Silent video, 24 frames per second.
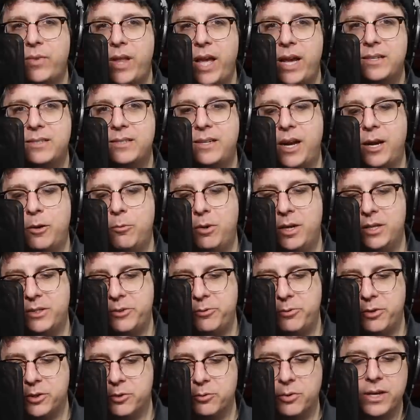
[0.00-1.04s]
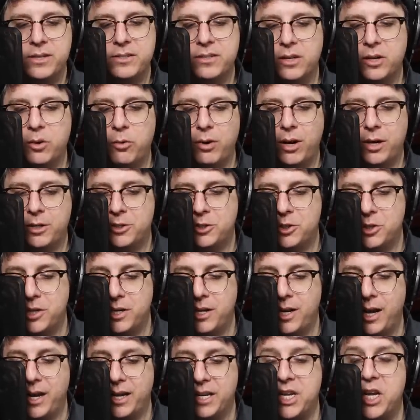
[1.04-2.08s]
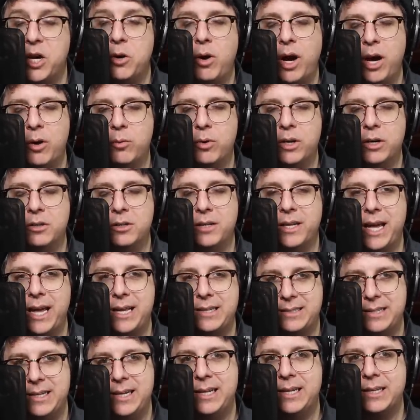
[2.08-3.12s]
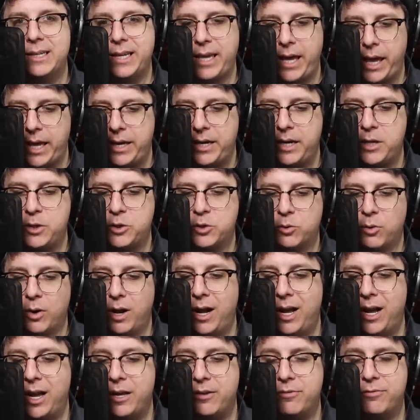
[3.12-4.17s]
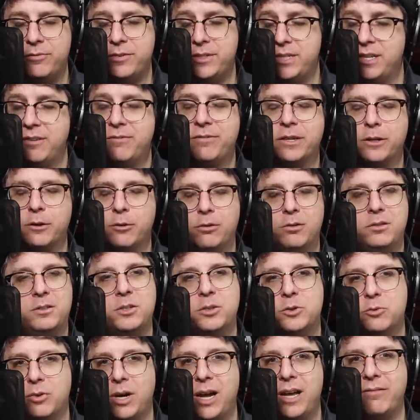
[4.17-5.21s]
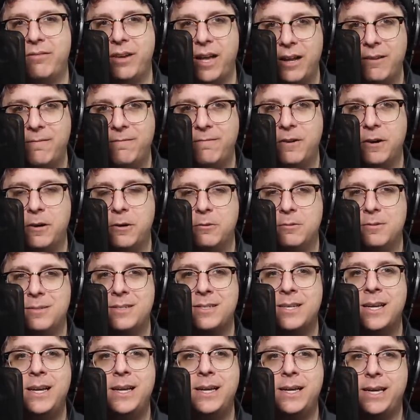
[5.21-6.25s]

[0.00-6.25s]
Next, I want to address a question I know I will get Can it drive difficult to drive headphones?